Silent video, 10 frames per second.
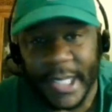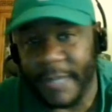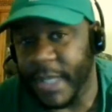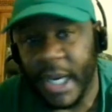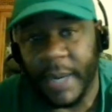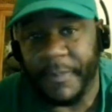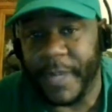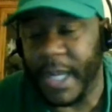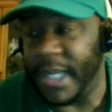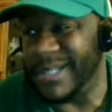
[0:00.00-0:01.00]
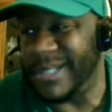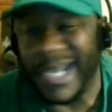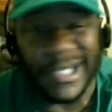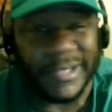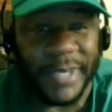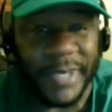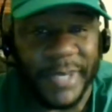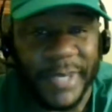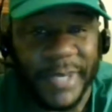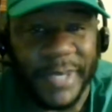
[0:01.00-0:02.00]
Can this
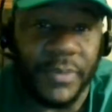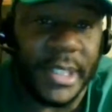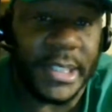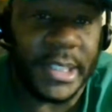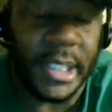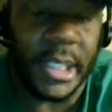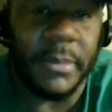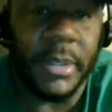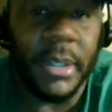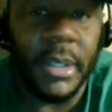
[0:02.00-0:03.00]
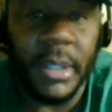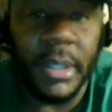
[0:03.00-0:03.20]
be a healthy team?